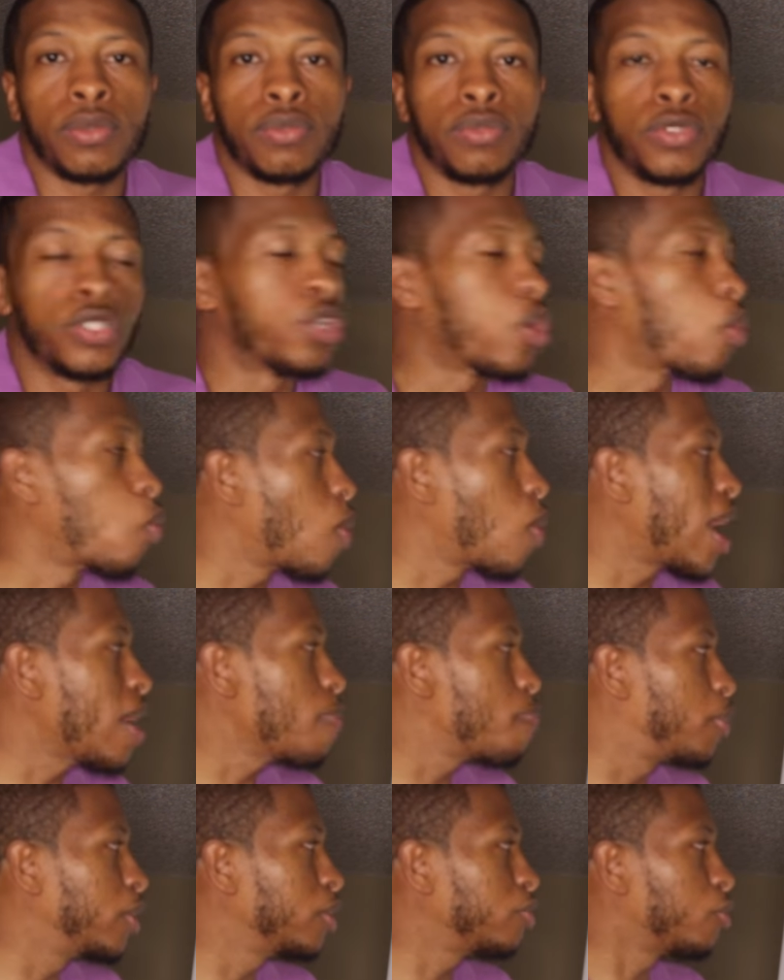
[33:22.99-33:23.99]
You know, why
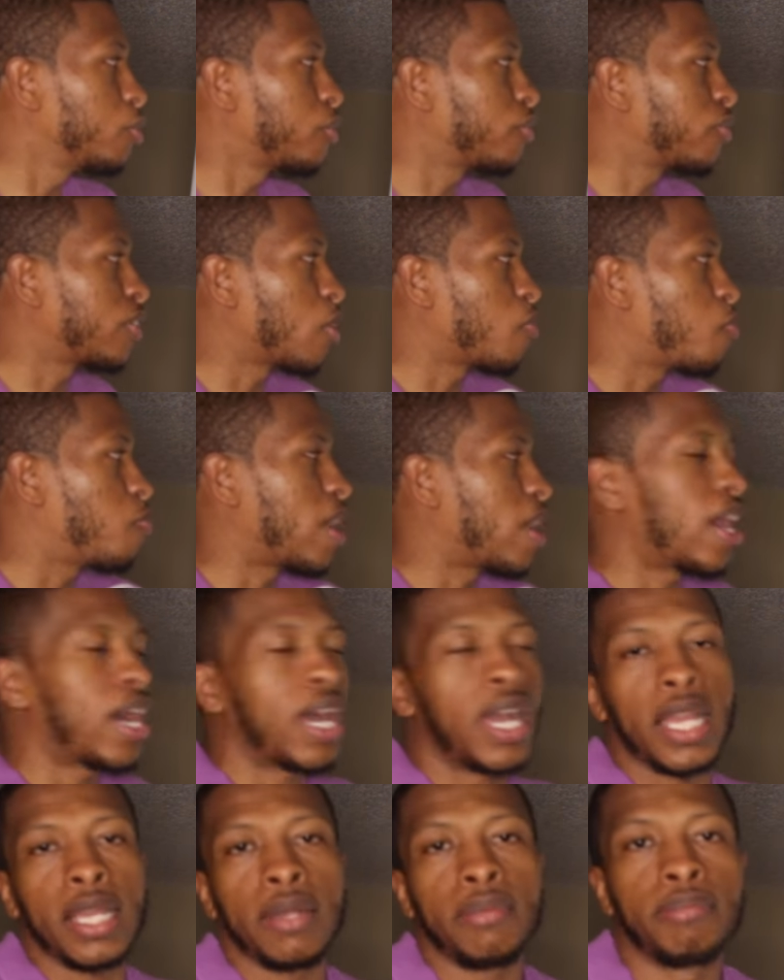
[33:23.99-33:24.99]
put yourself
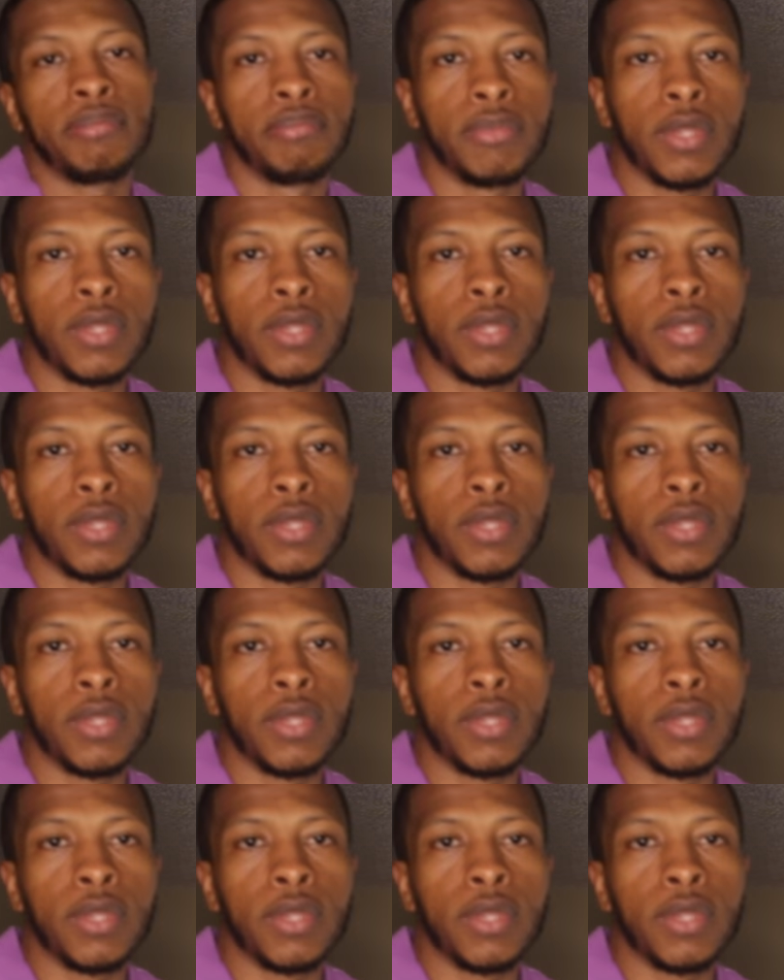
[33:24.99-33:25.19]
behind